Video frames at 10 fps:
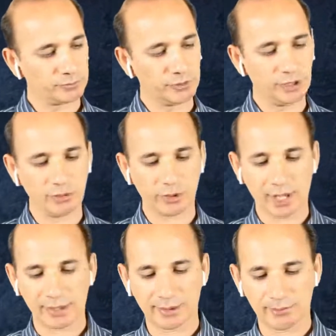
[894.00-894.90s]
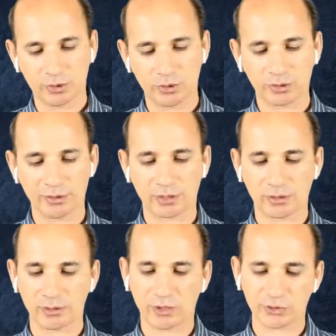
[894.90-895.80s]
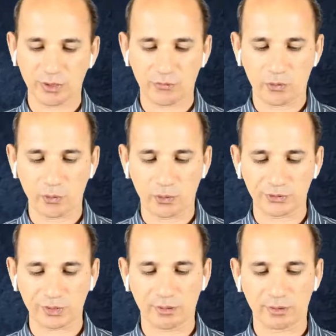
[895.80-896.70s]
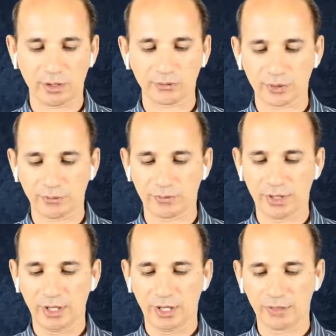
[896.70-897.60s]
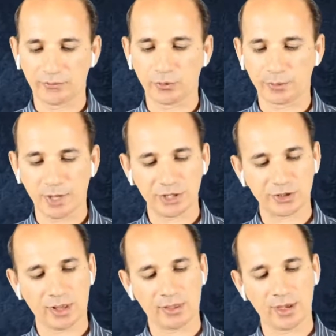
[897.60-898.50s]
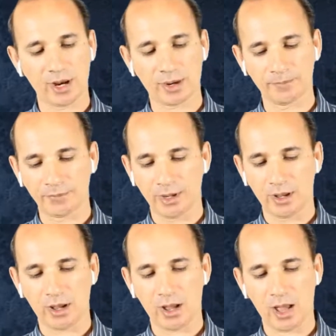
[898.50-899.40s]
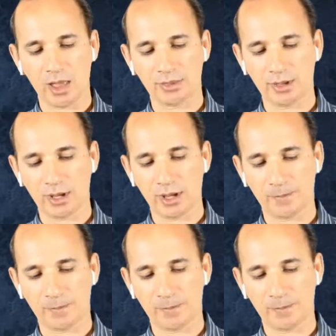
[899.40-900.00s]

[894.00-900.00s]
we look at the book, there are lots of quotes and lots of information there. And